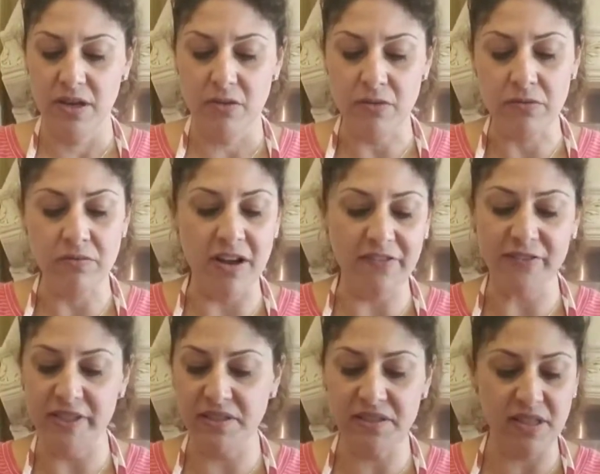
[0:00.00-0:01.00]

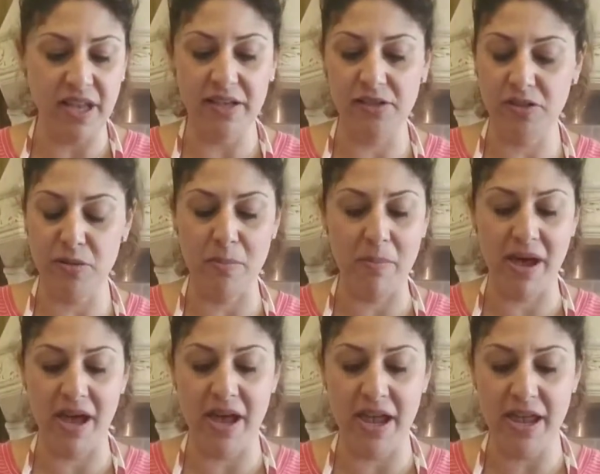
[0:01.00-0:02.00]
roughly slice
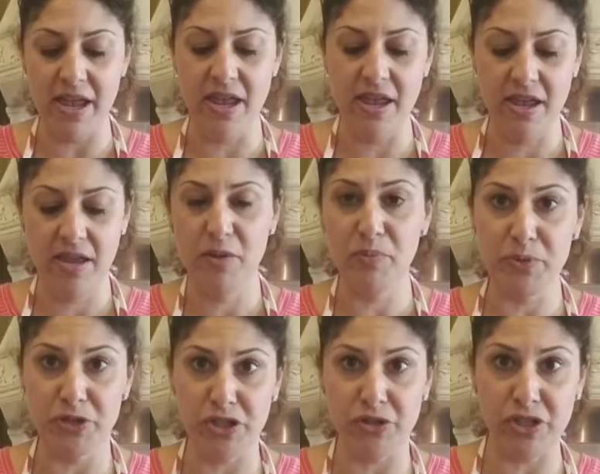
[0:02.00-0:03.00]
my
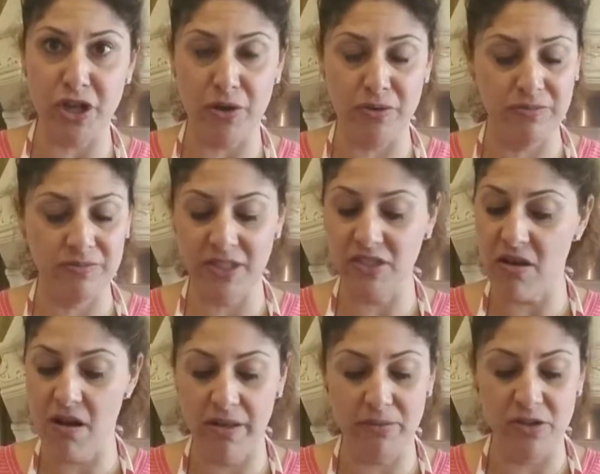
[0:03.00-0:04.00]
prosciutto. That's
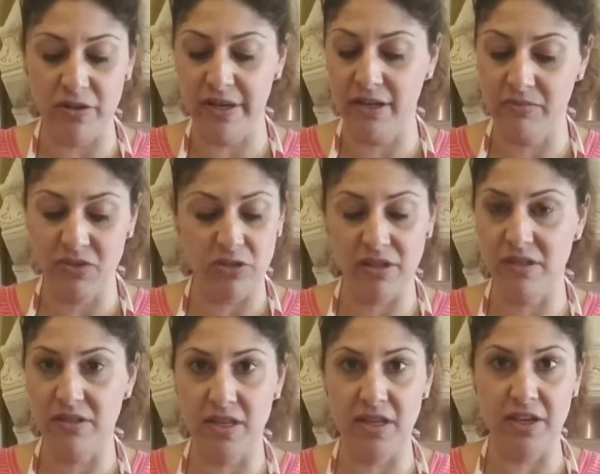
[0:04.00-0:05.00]
all I'm doing. As you can
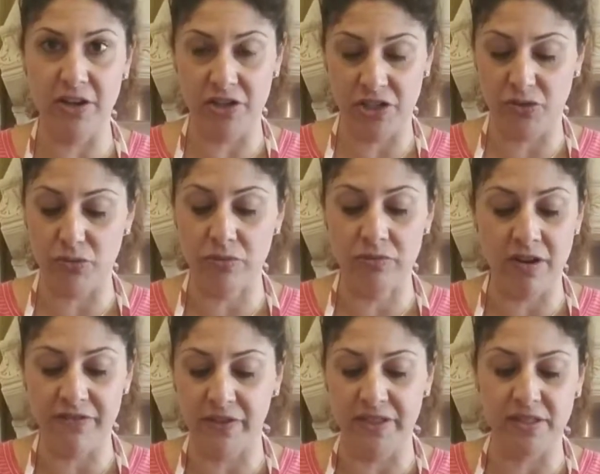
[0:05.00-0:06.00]
see here, just
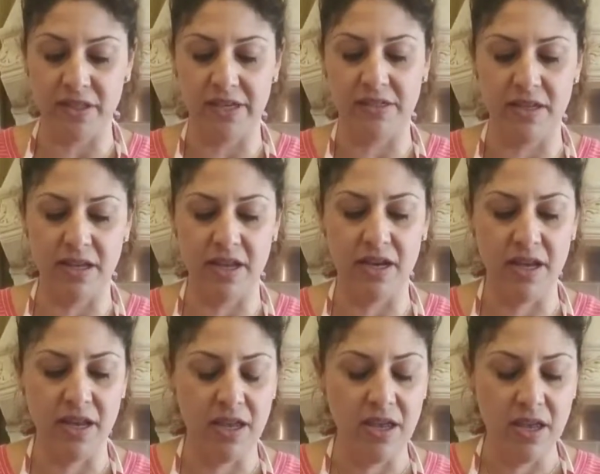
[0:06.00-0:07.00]
roughly slicing it.
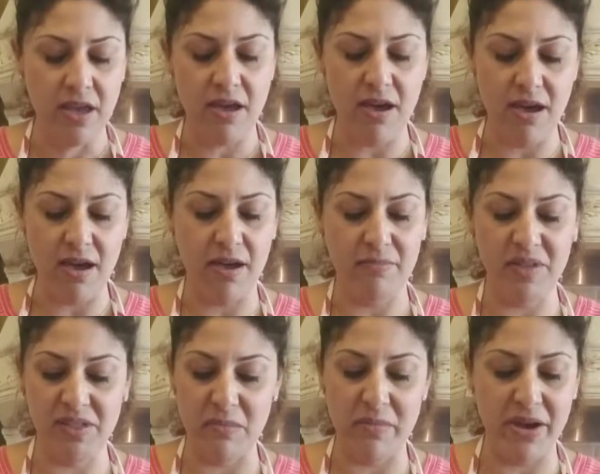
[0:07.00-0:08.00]

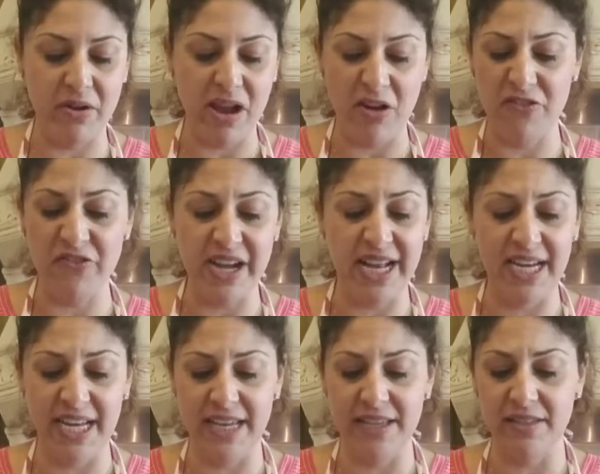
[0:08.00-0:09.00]
Doesn't matter how fine it
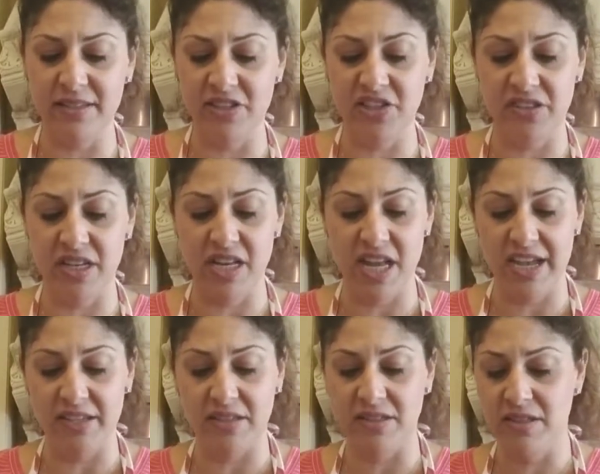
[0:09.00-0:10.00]
is, it's just a
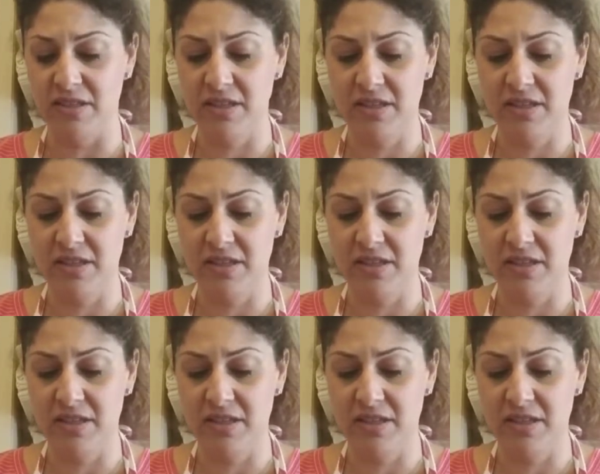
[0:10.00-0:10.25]
nice